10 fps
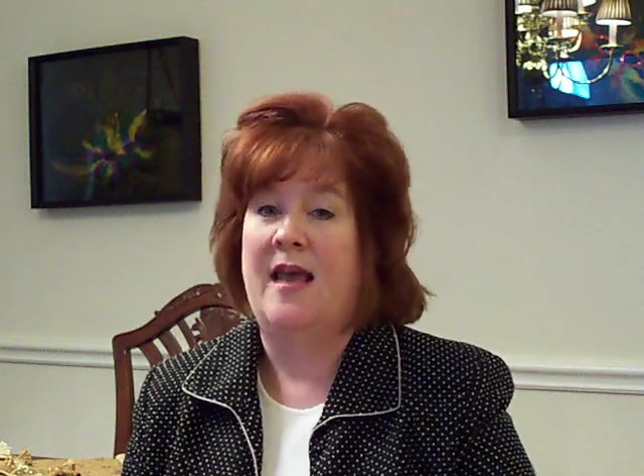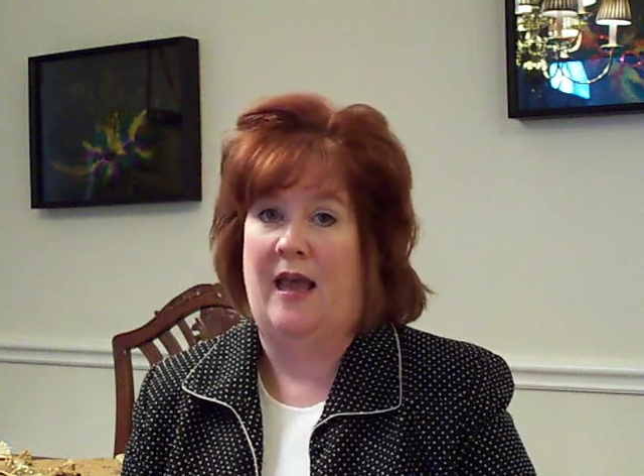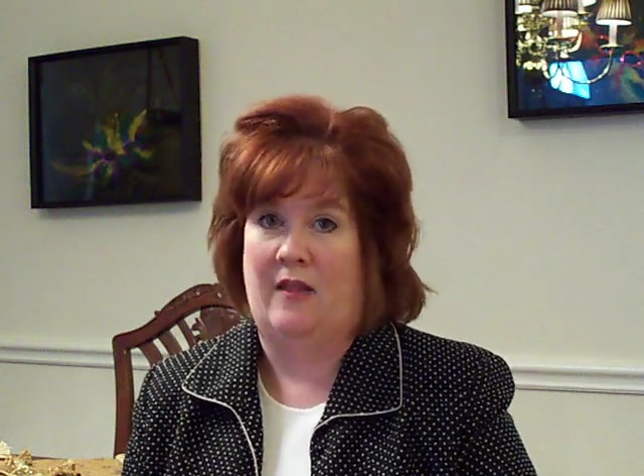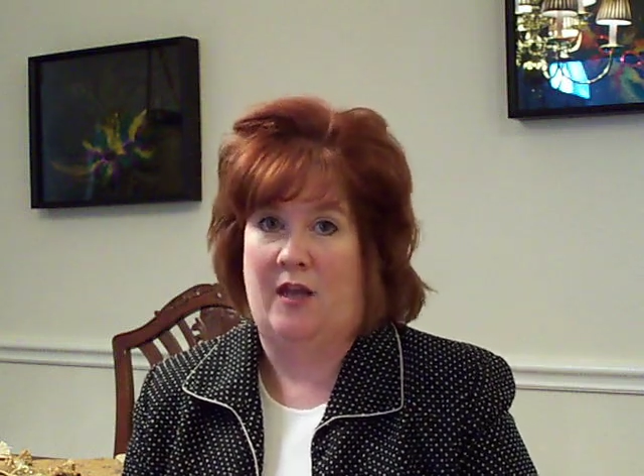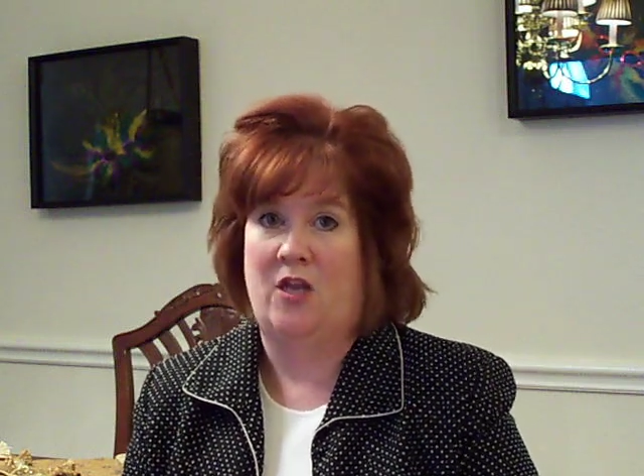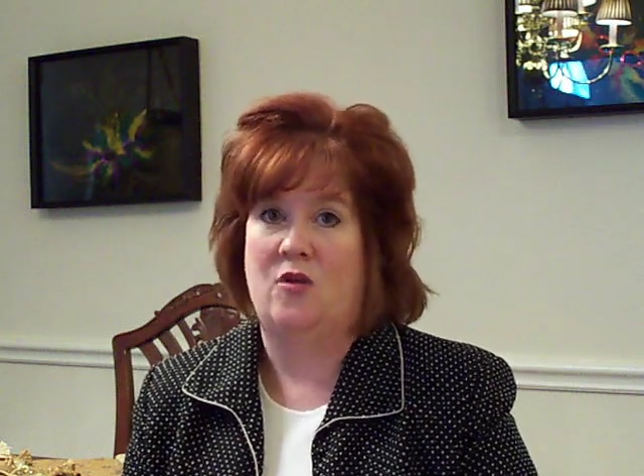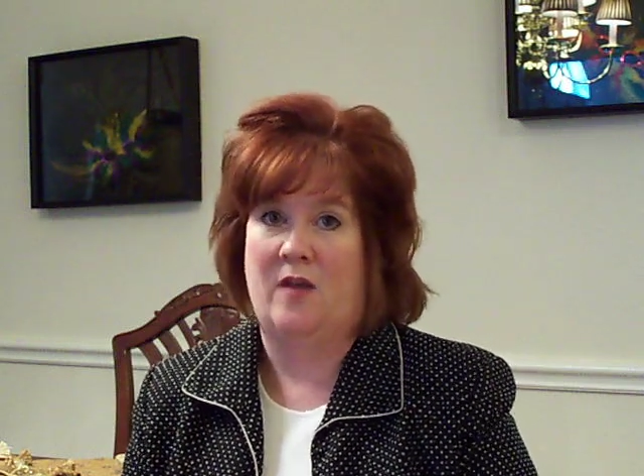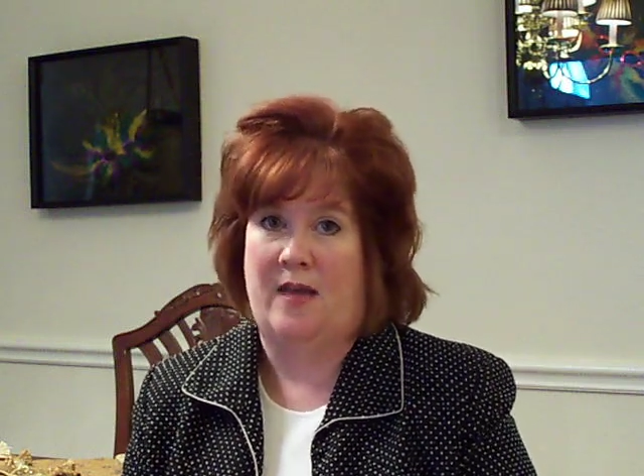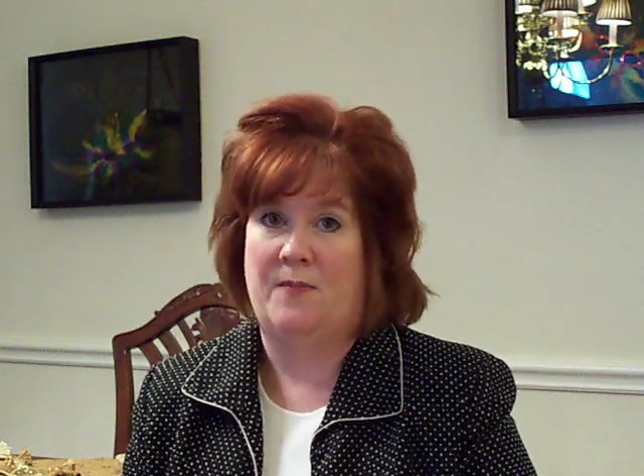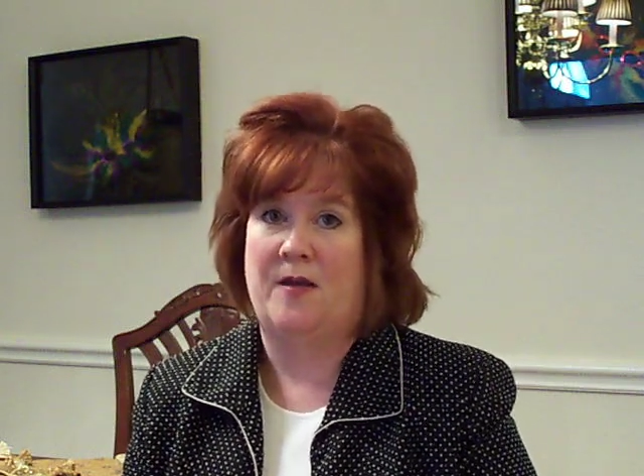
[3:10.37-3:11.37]
and that you
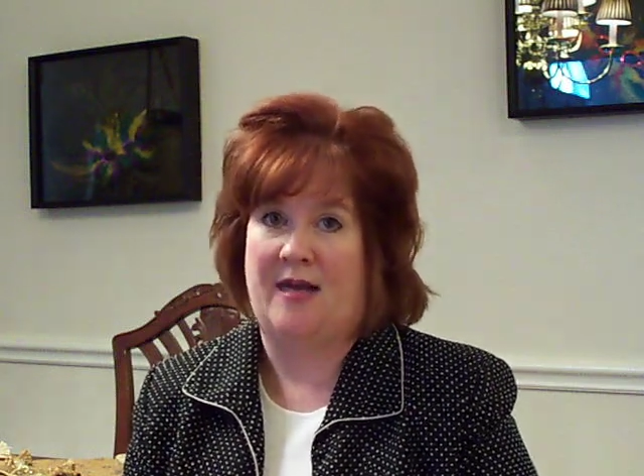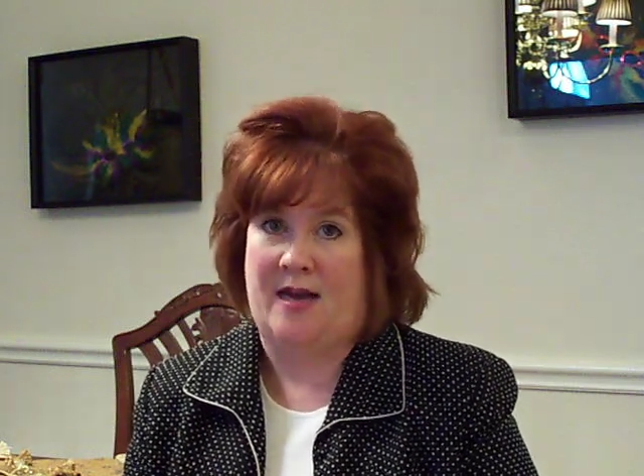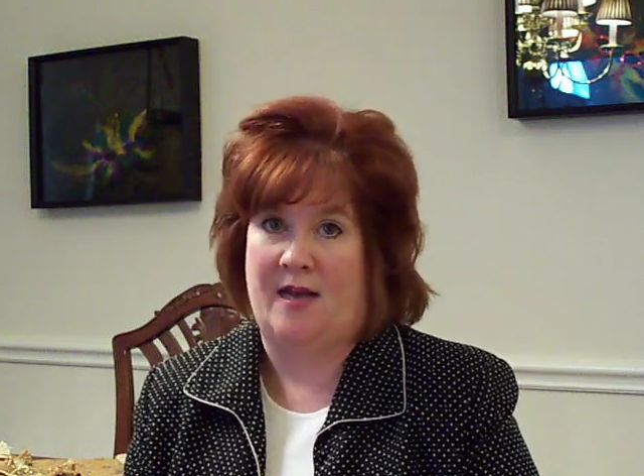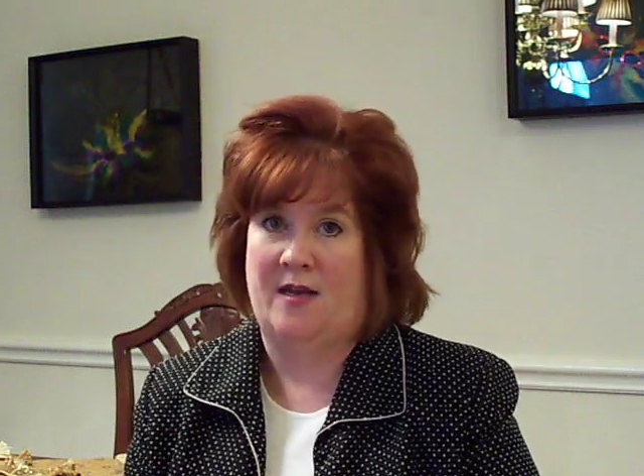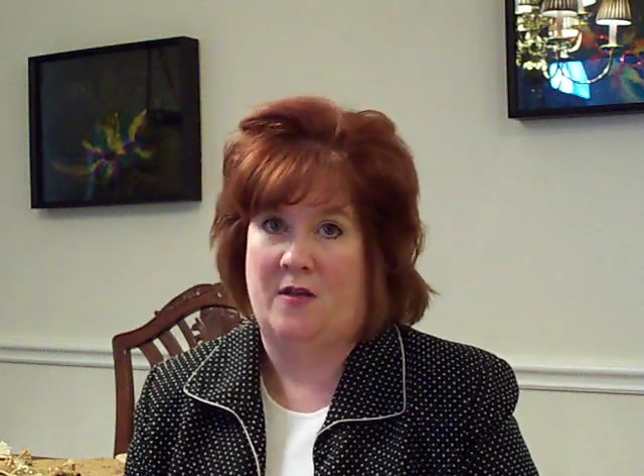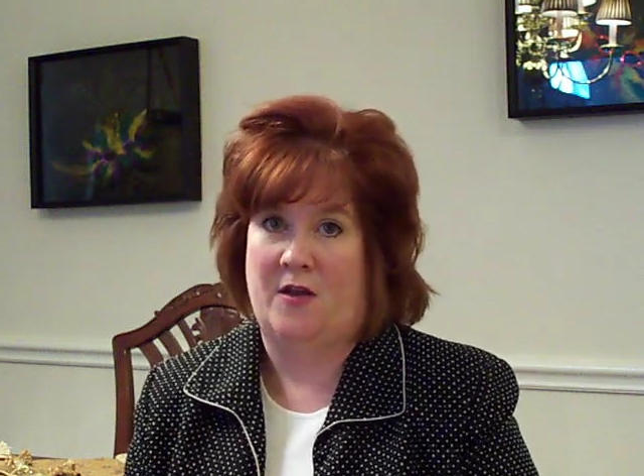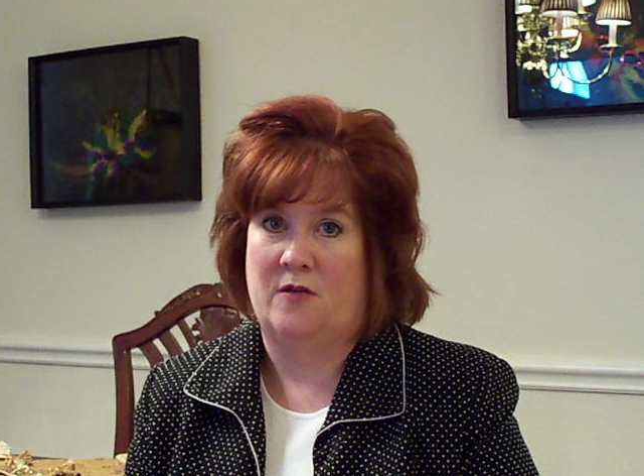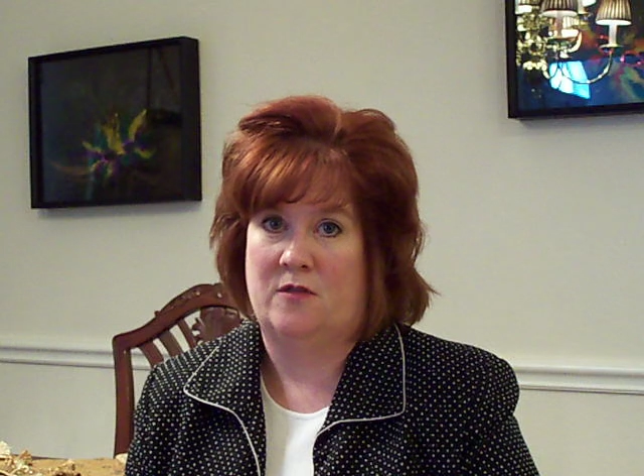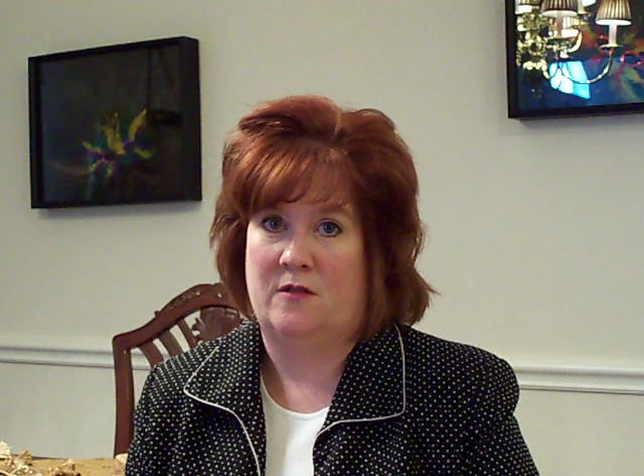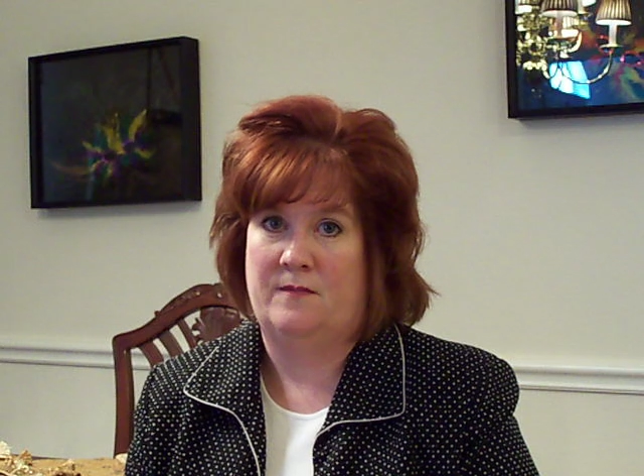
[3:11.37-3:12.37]
keep an eye on
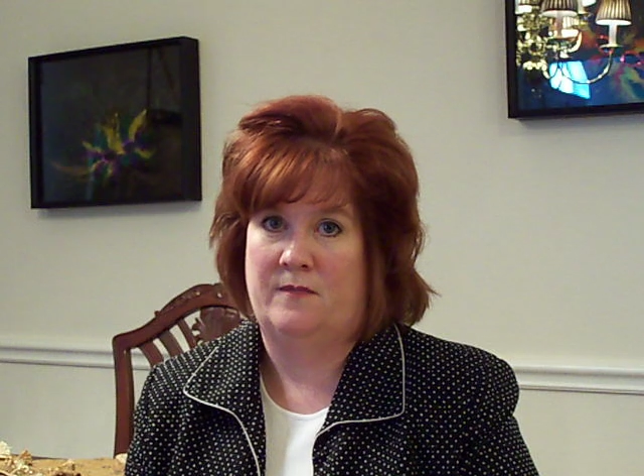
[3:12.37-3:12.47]
those.